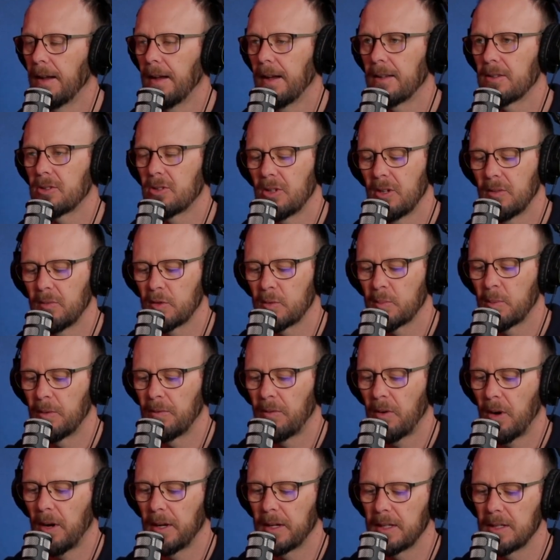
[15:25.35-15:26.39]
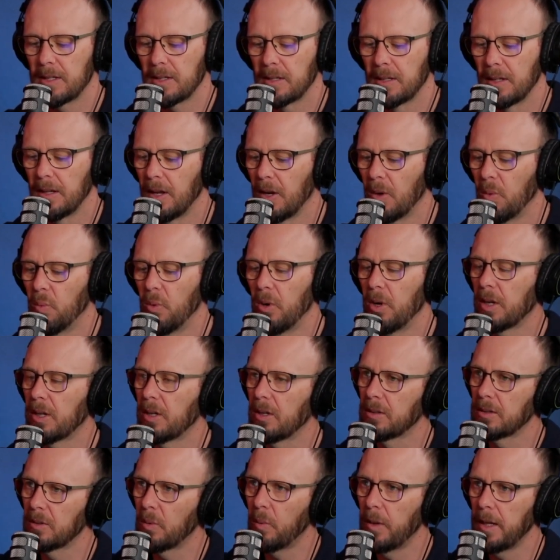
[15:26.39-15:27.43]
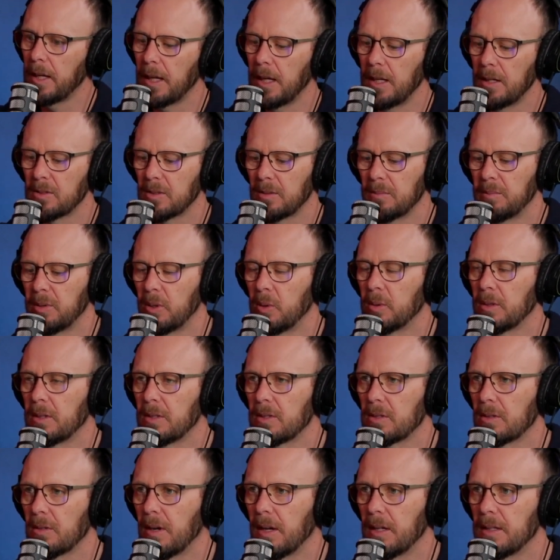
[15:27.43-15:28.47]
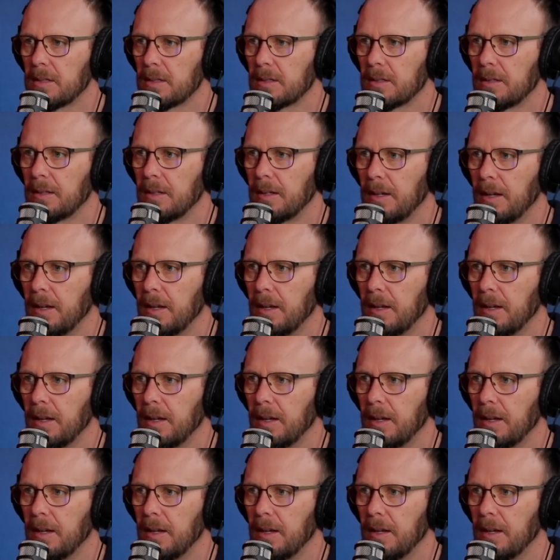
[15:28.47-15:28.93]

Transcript: service providers, working on the weekends on building sites,